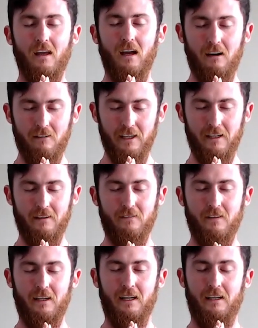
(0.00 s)
I read it,
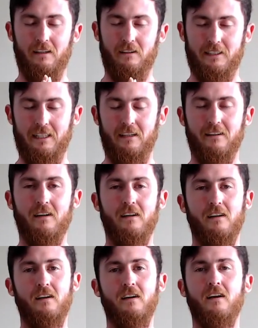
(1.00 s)
and it said,
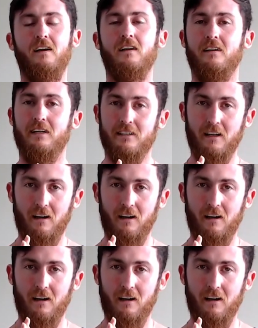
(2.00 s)
there's a